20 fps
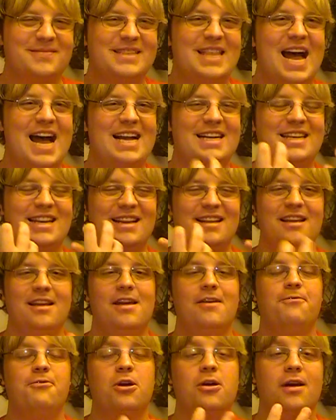That,
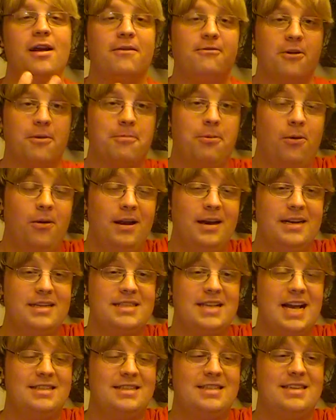if your point
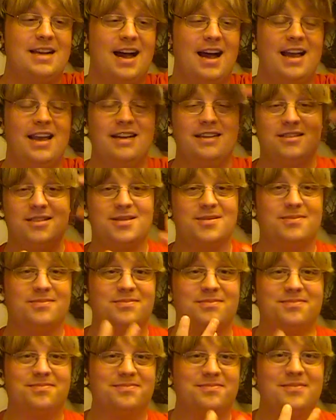is
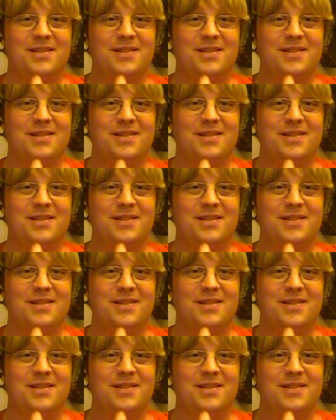science,